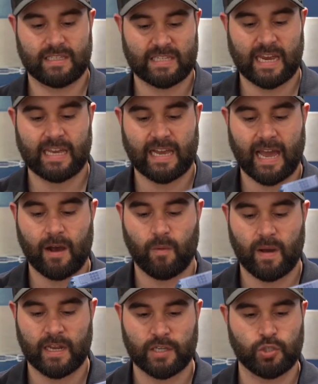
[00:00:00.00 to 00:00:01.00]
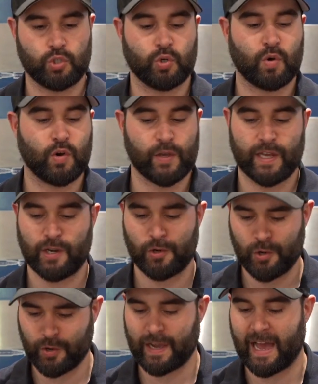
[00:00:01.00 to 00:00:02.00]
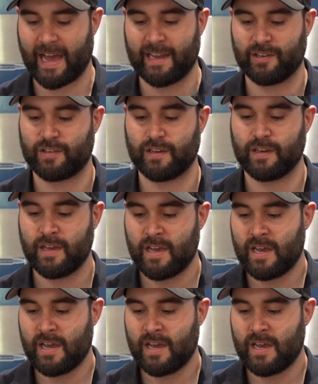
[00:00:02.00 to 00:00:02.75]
take out and enjoy and look at, and to,